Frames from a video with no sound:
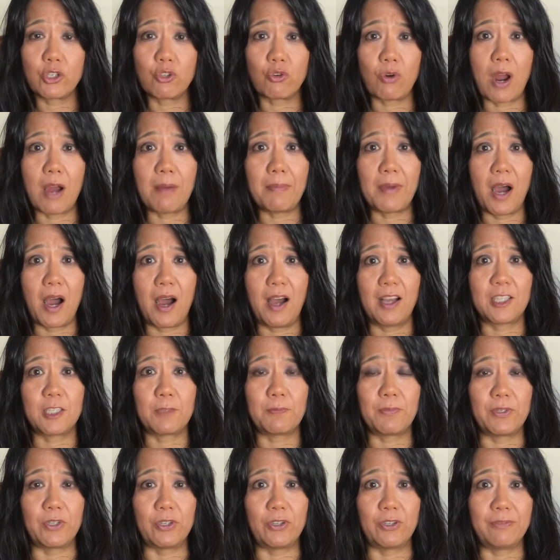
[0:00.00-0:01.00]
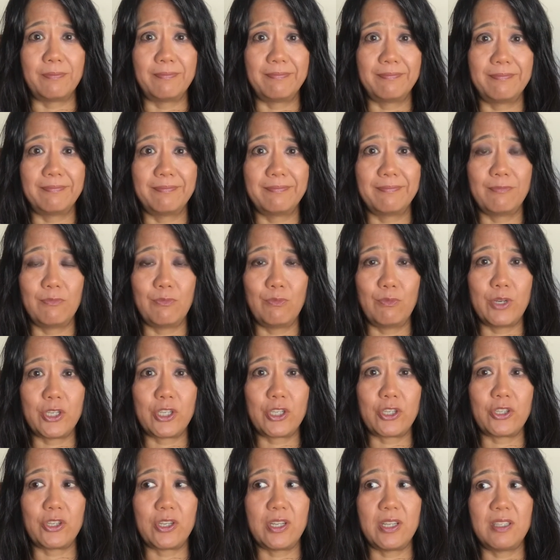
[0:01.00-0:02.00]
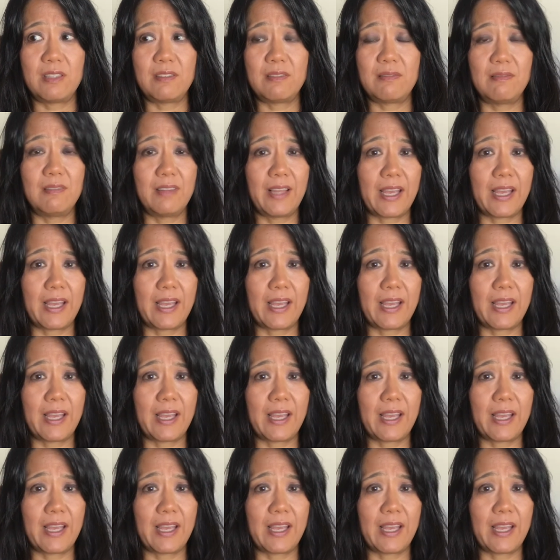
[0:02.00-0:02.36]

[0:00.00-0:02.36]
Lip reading: trauma hospital, which is